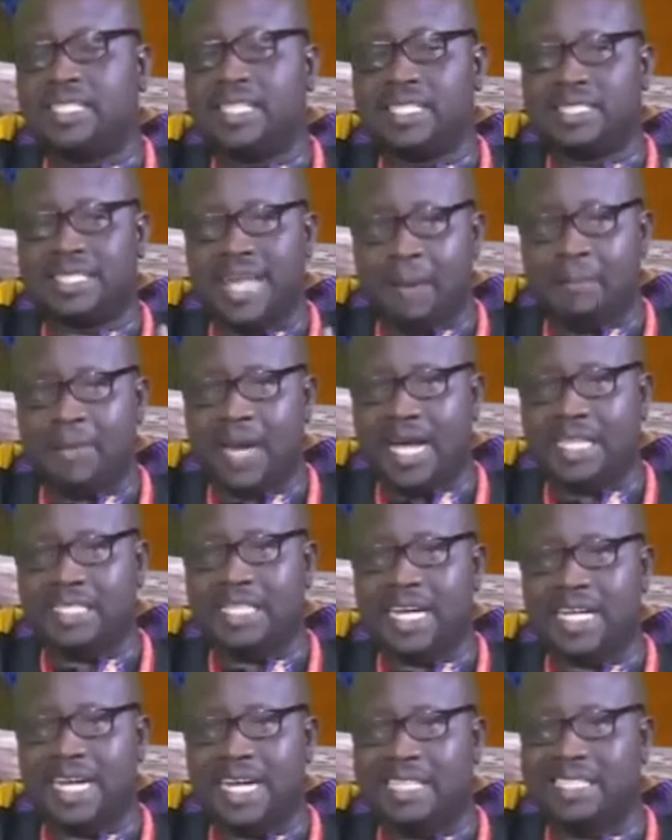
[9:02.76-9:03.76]
a
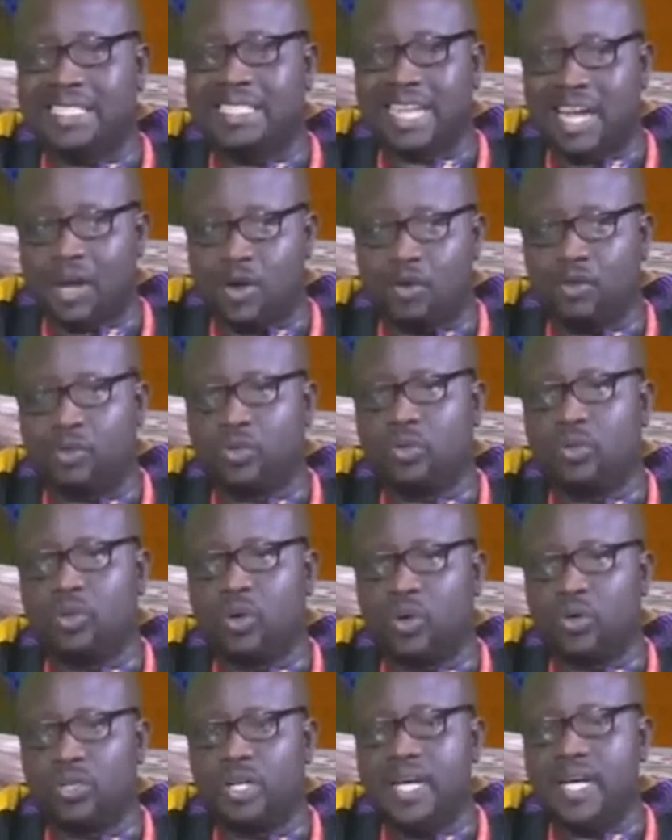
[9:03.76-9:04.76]
stabilizer that is second to
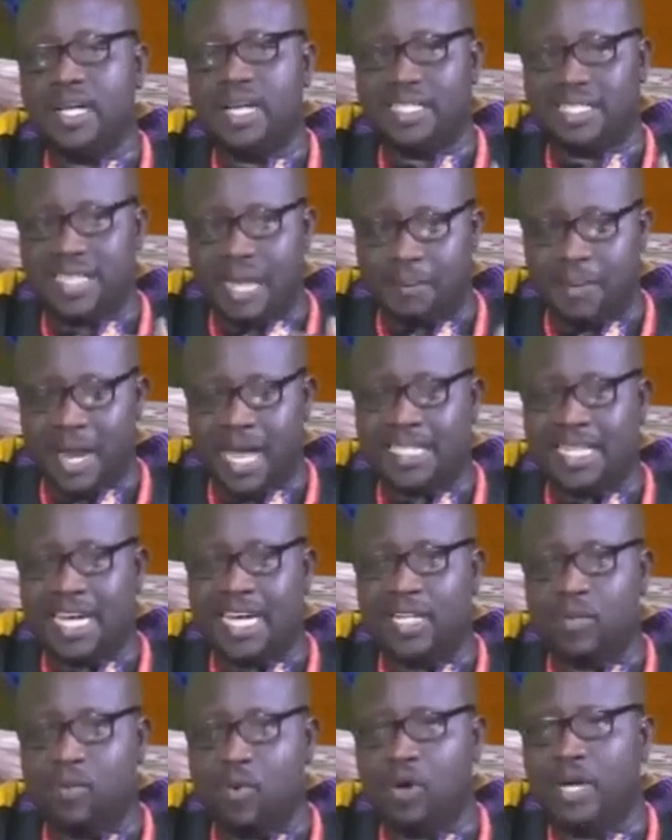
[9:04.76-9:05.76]
none, a stabilizer
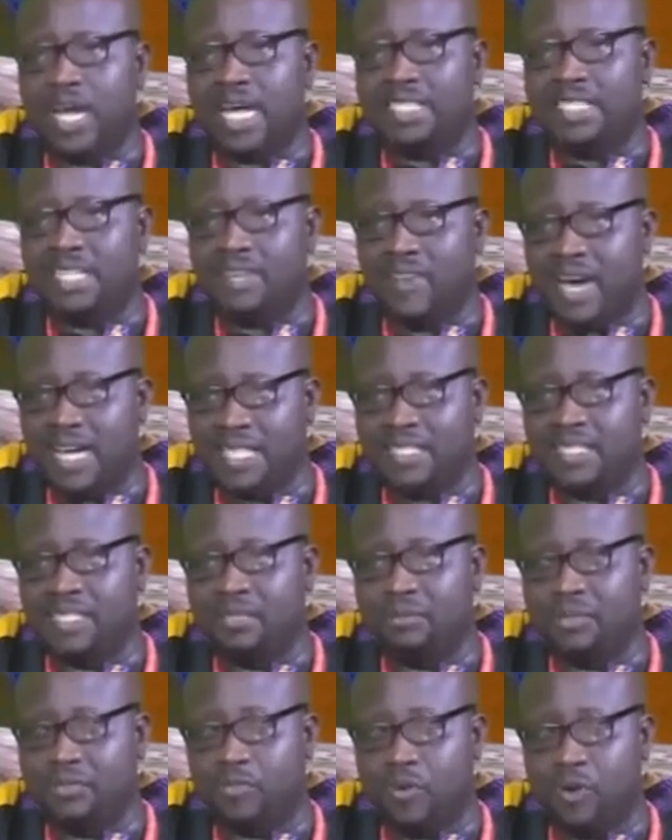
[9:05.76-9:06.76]
the world has never seen
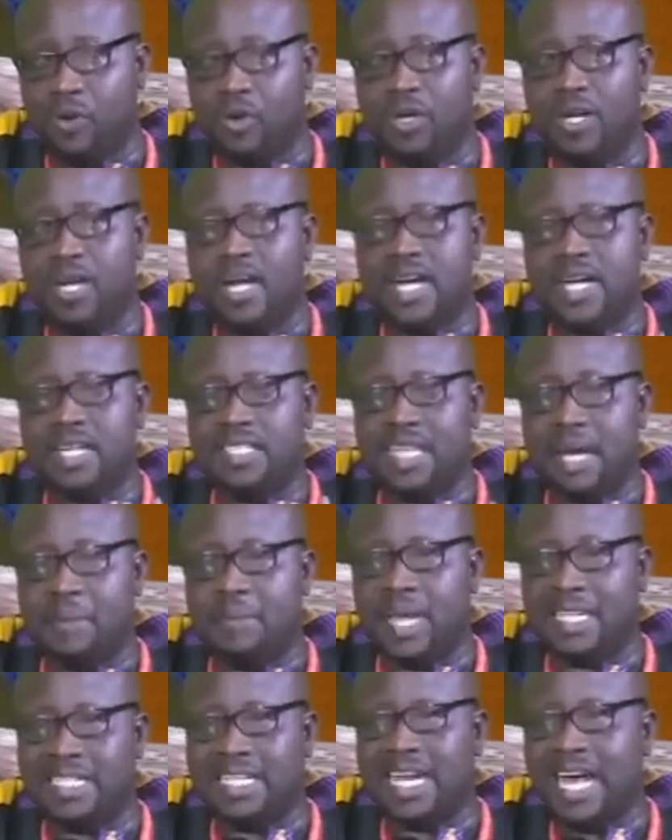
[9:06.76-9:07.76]
before, a
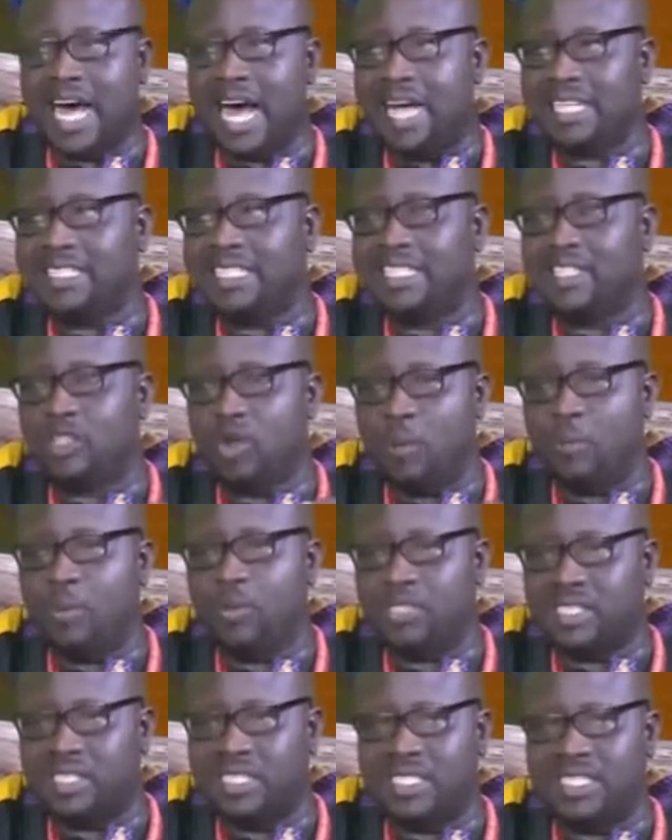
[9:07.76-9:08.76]
stabilizer that has a double
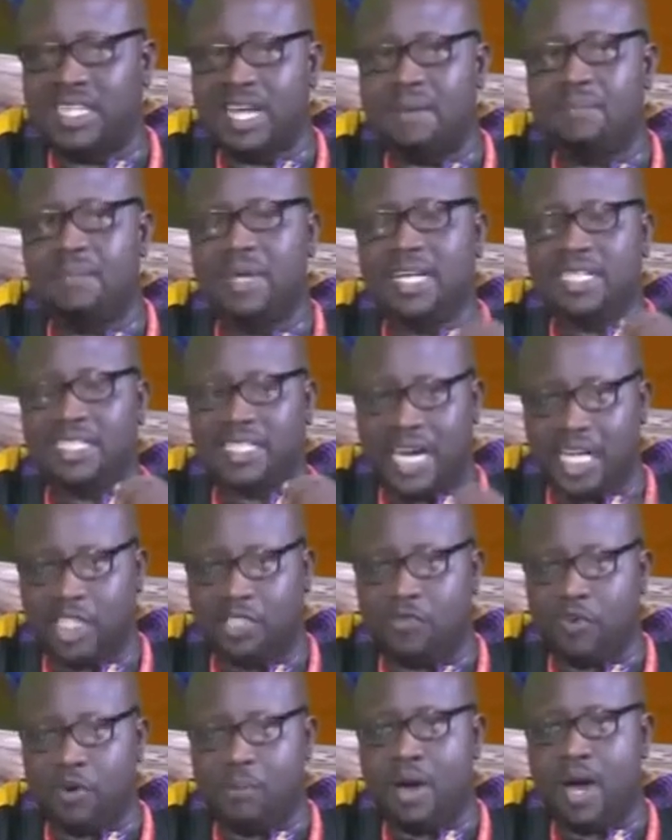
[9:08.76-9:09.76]
system
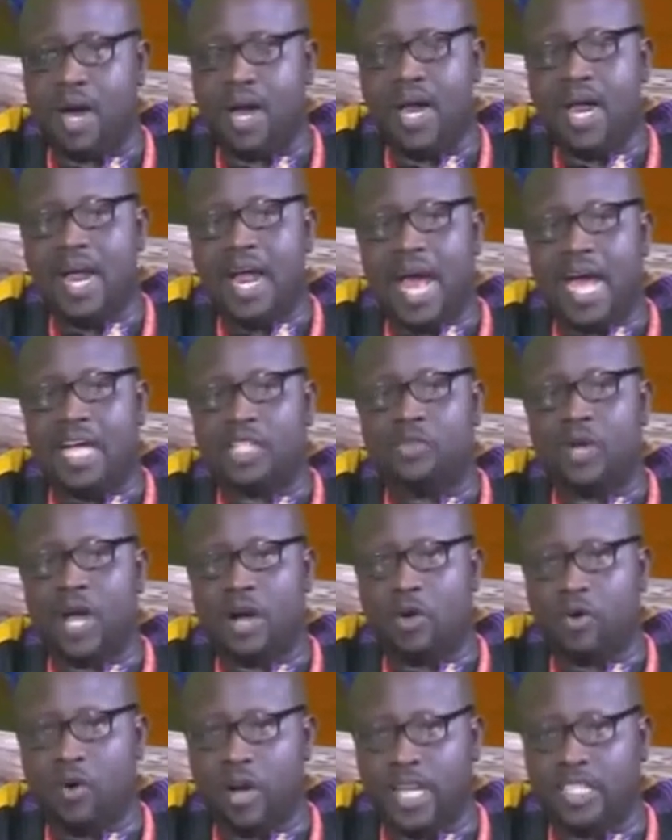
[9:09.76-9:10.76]
transformer. As you are
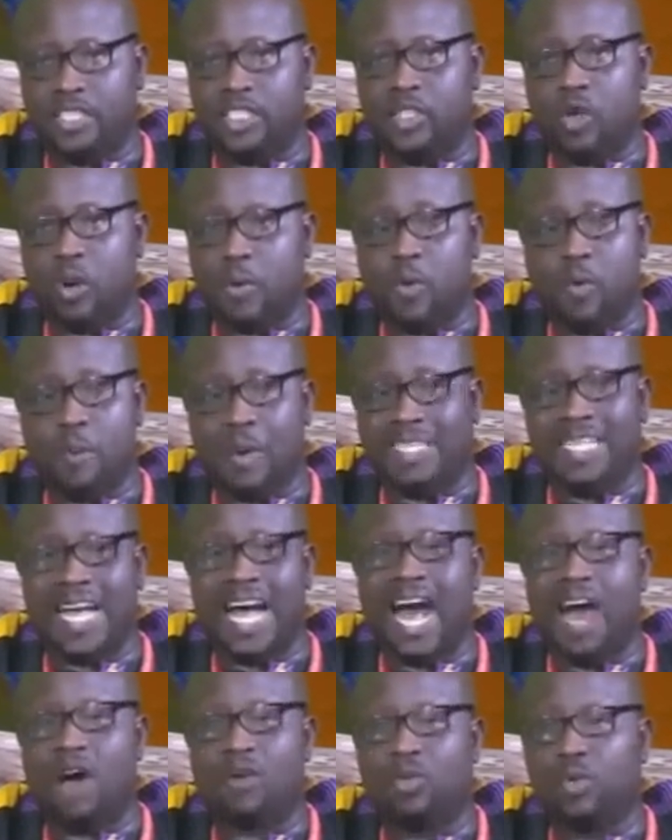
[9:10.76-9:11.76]
connecting your, no matter
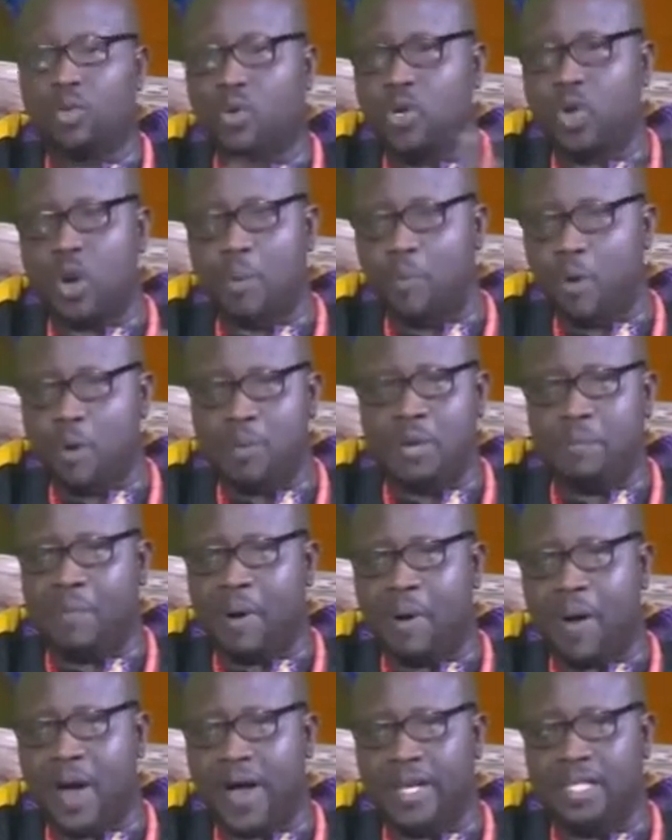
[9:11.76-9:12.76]
how low your public
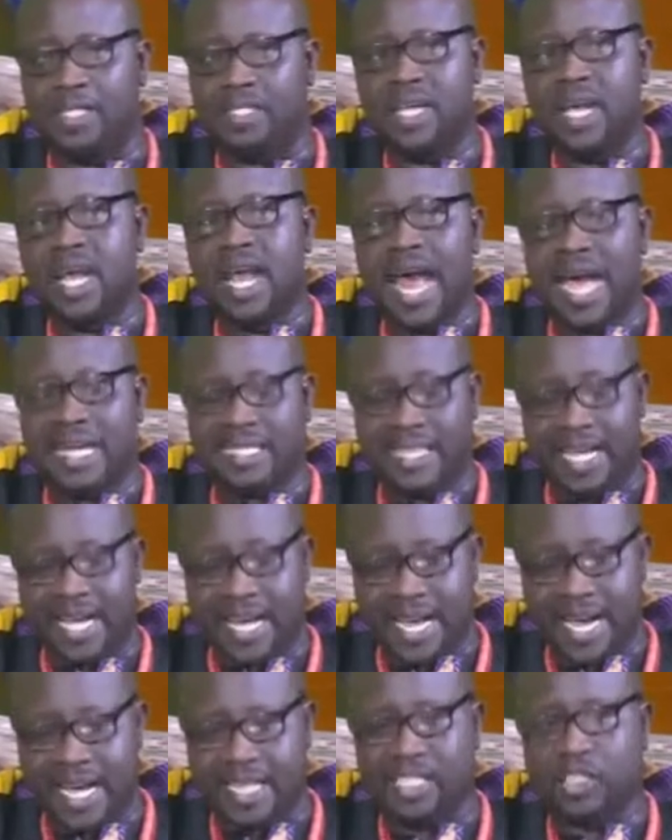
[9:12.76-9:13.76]
power is, as it
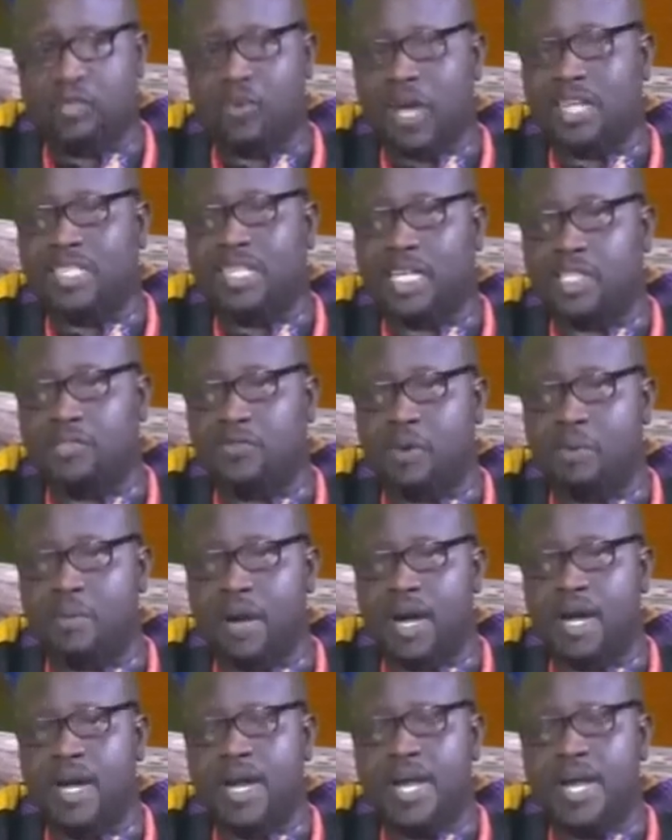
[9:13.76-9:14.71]
engages one transformer,